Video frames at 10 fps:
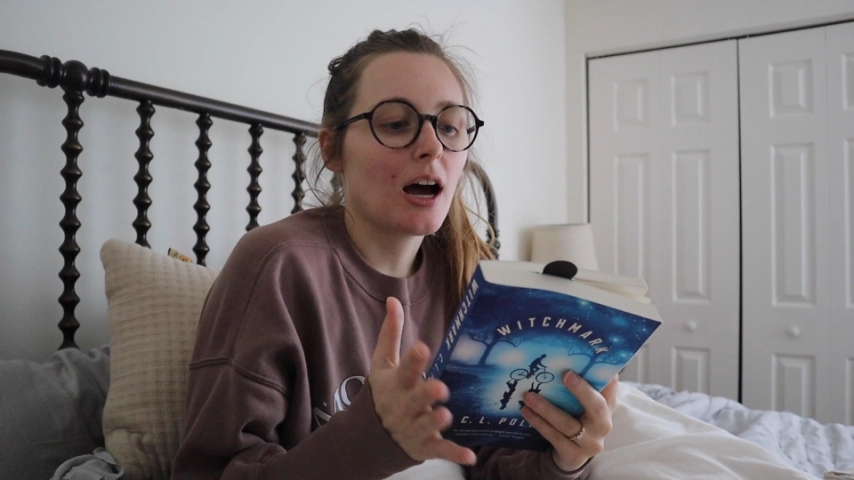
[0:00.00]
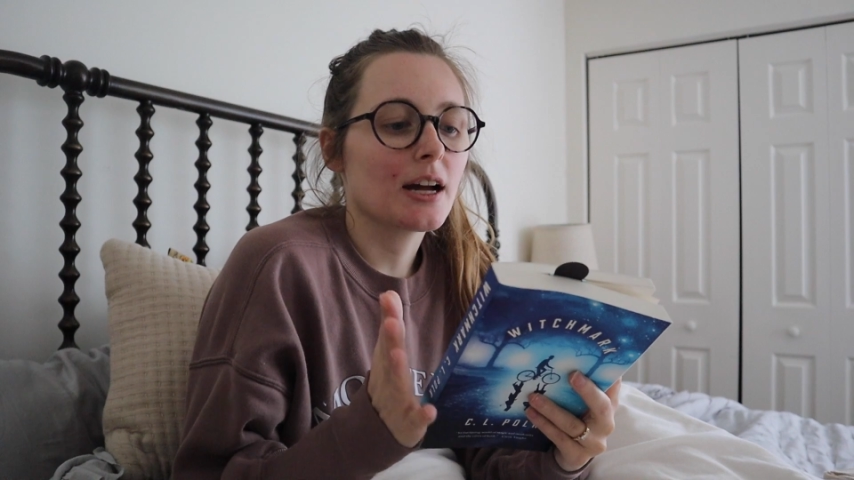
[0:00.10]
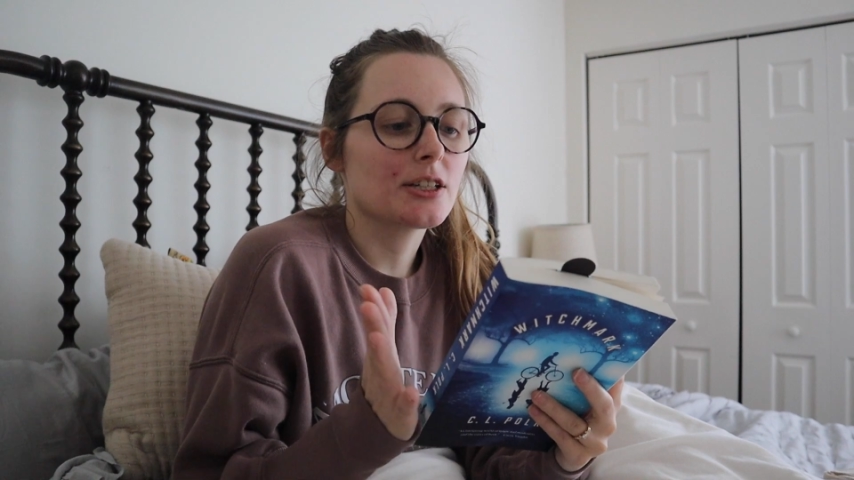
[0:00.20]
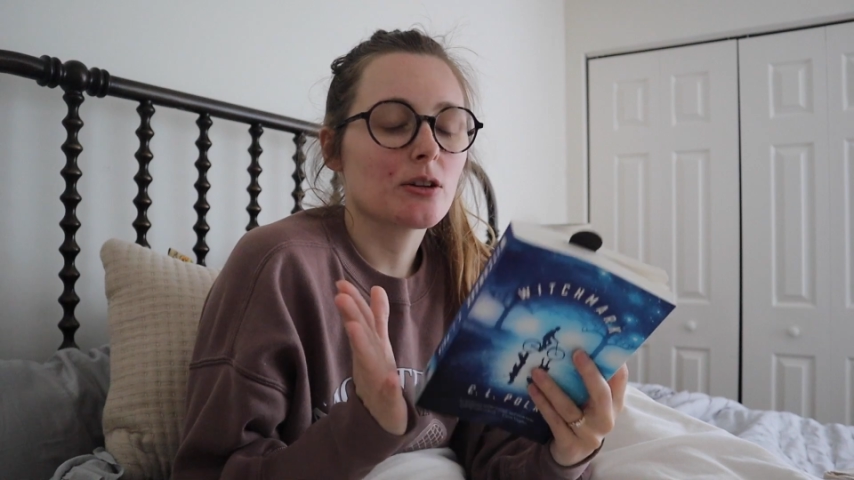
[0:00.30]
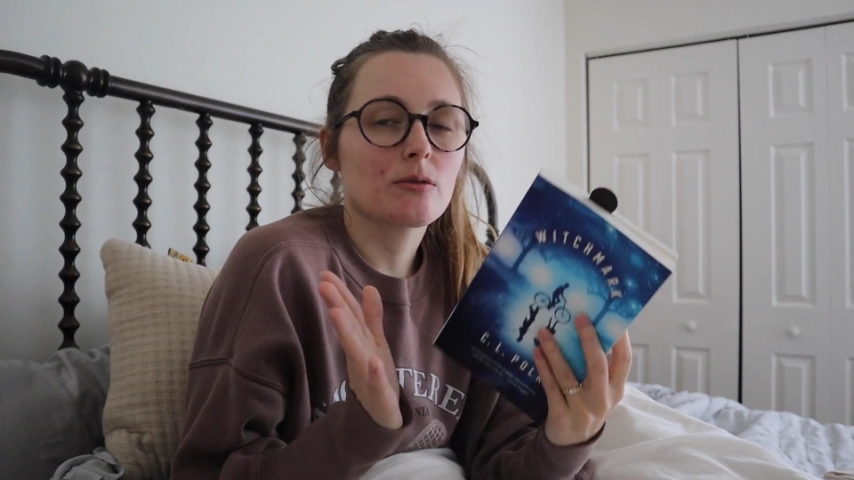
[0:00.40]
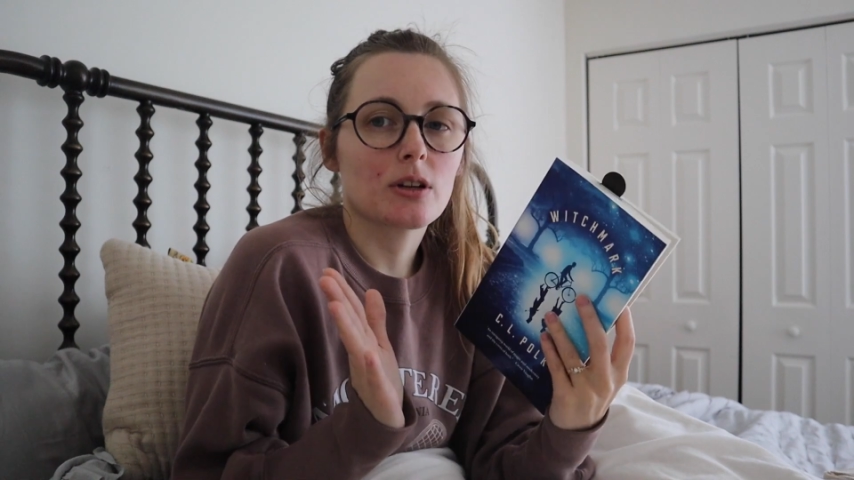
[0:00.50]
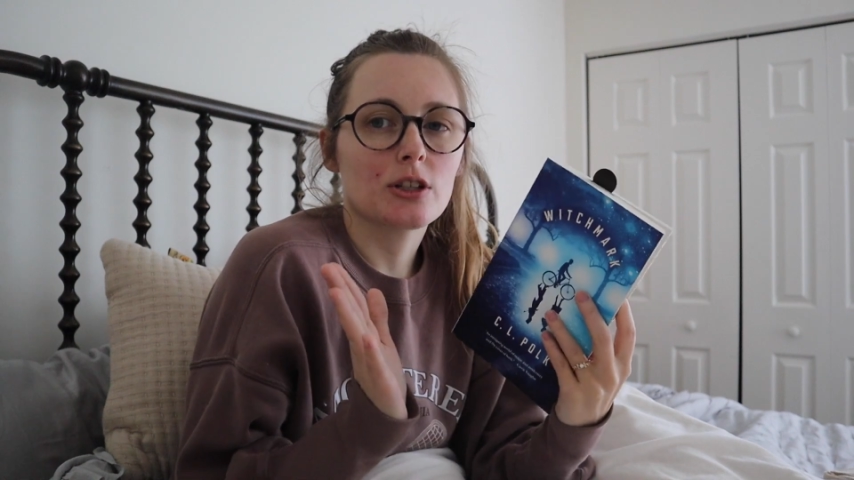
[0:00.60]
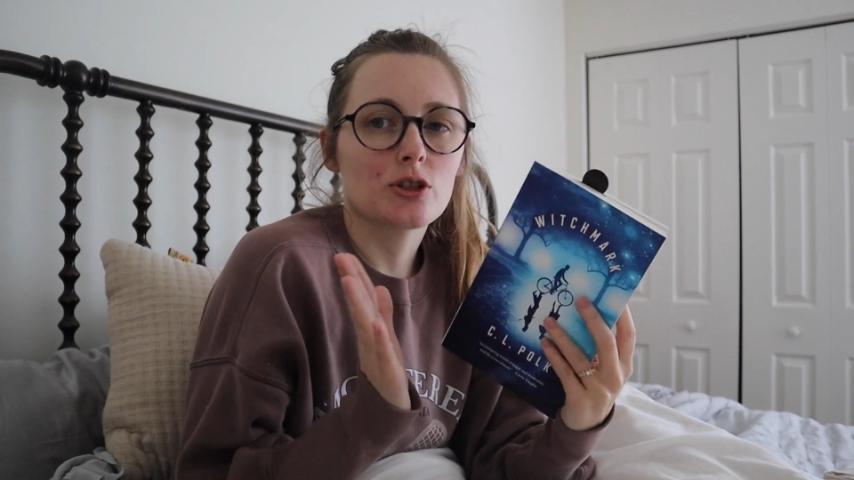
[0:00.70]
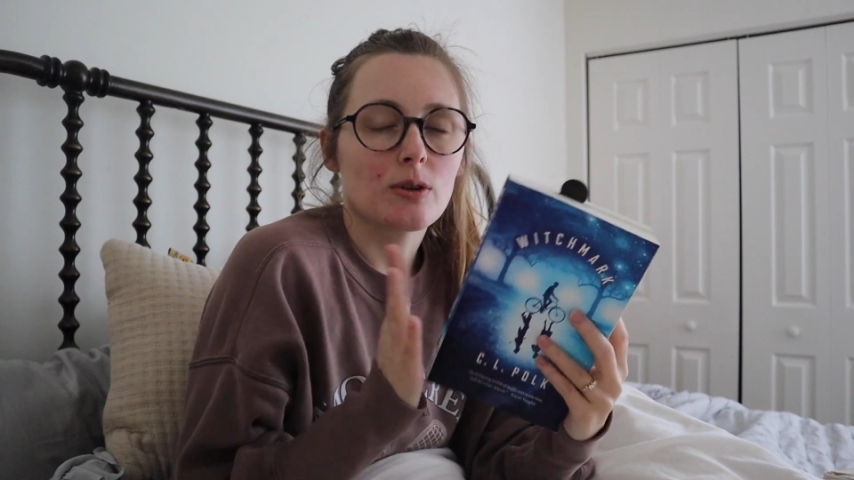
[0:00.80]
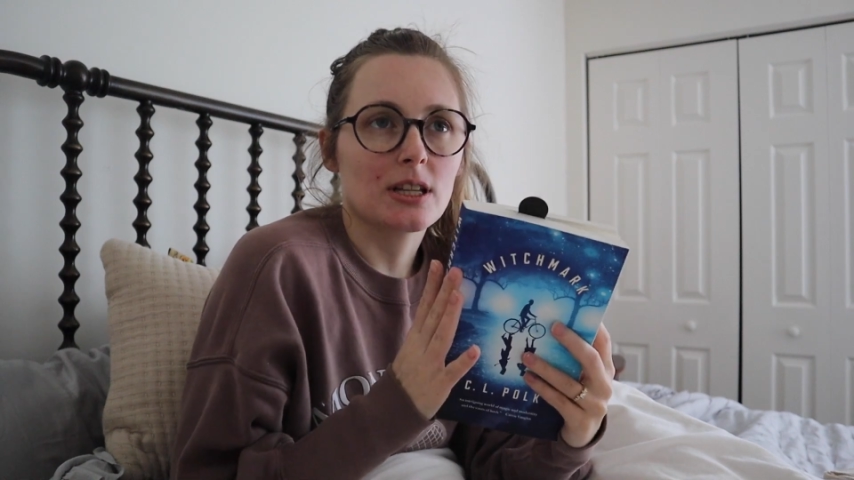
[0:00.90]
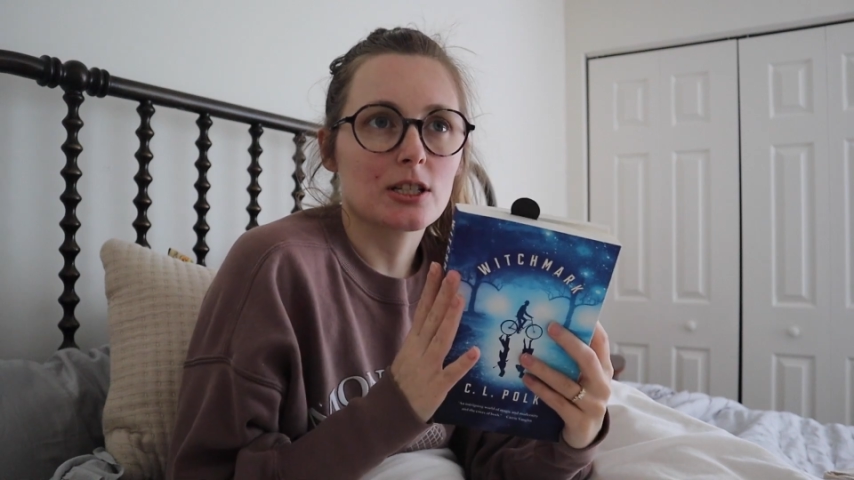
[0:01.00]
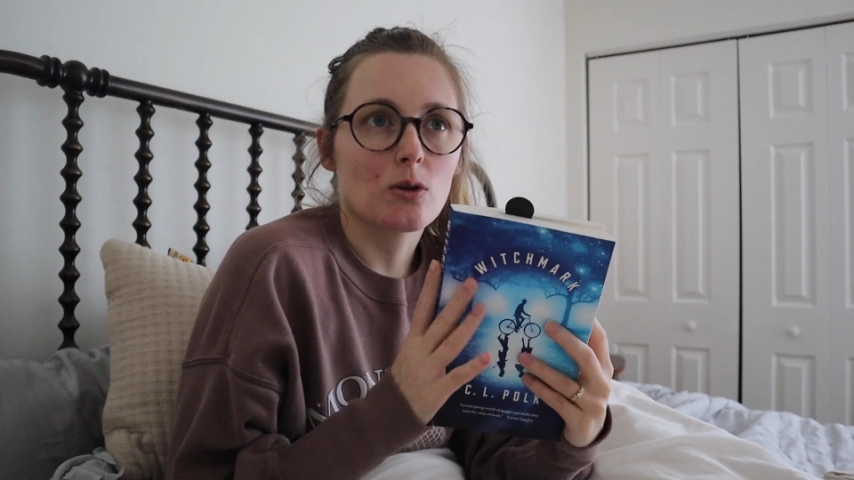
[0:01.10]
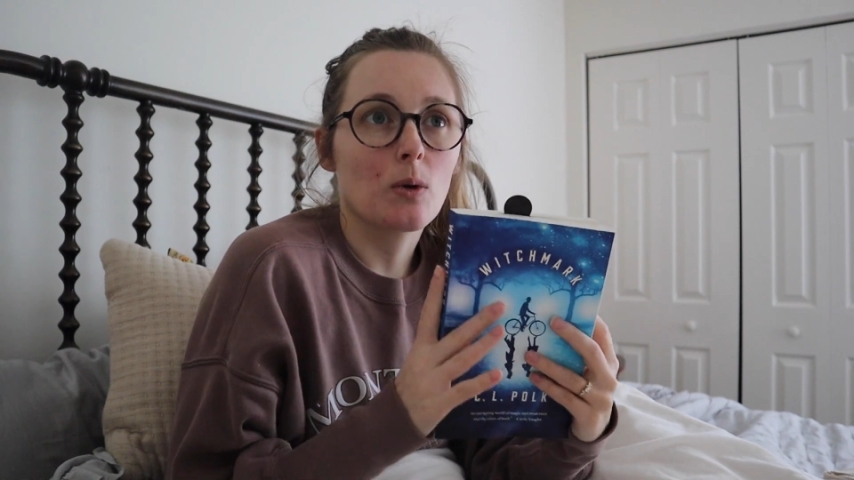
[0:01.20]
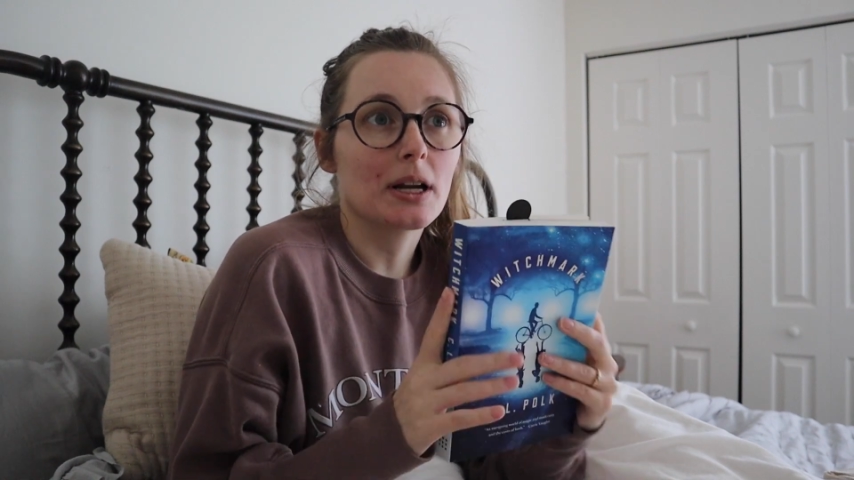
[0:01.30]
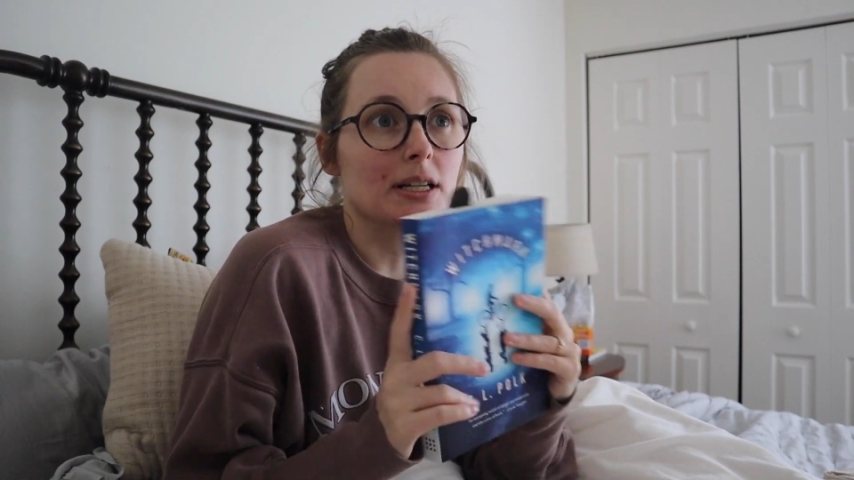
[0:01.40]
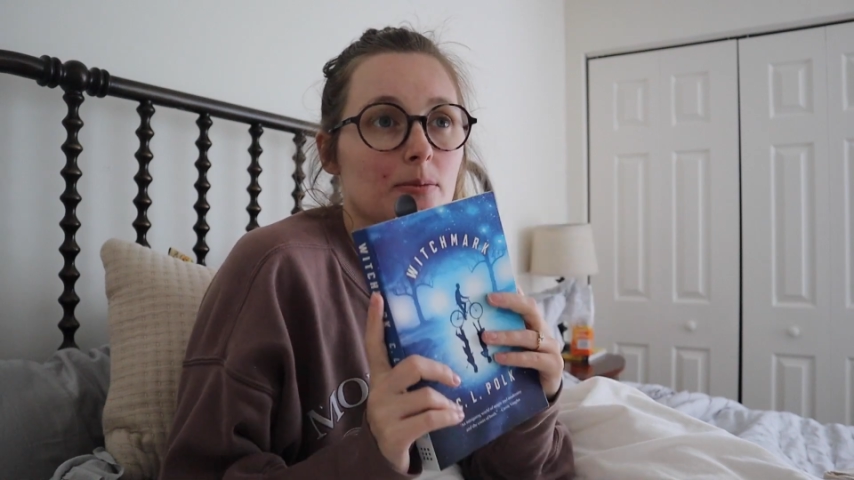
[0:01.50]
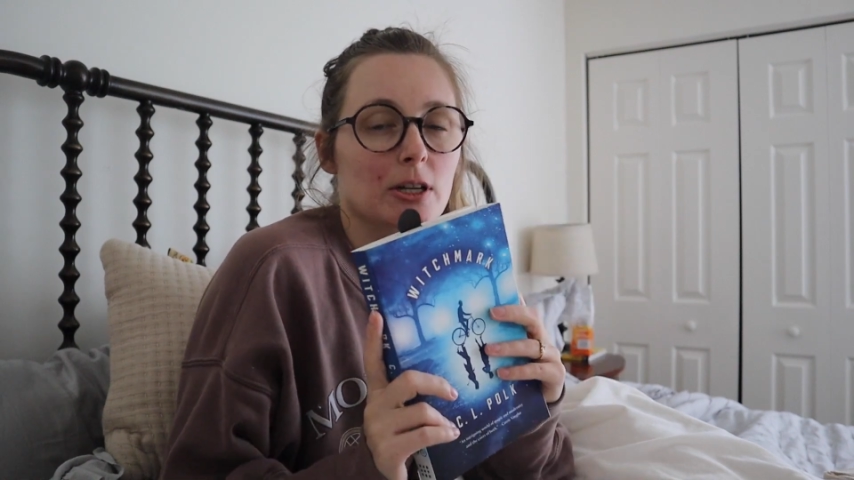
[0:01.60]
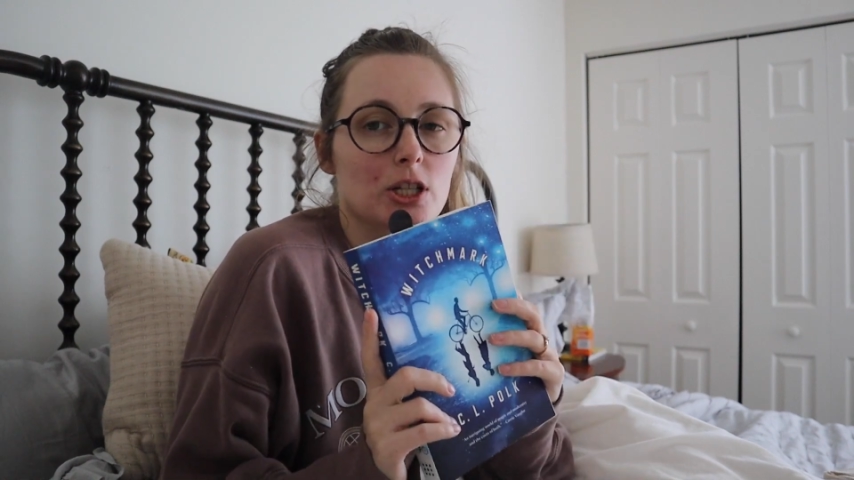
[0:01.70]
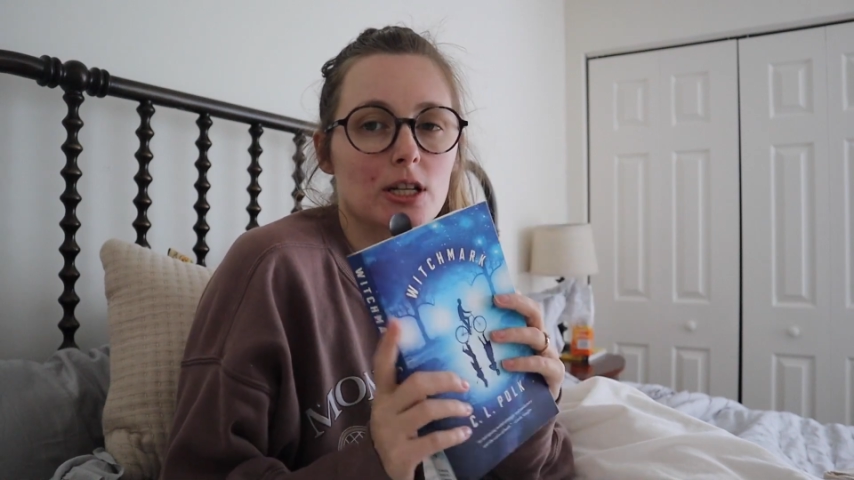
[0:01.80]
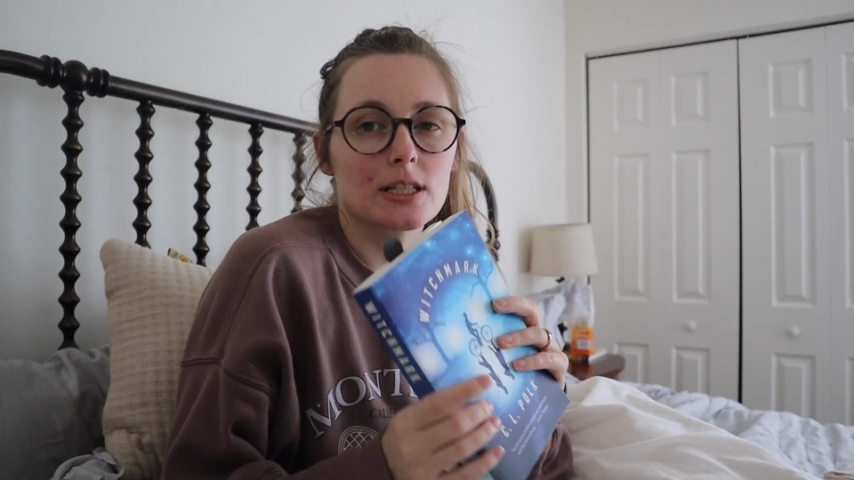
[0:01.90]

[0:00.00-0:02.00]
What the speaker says: I don't enjoy this quite as much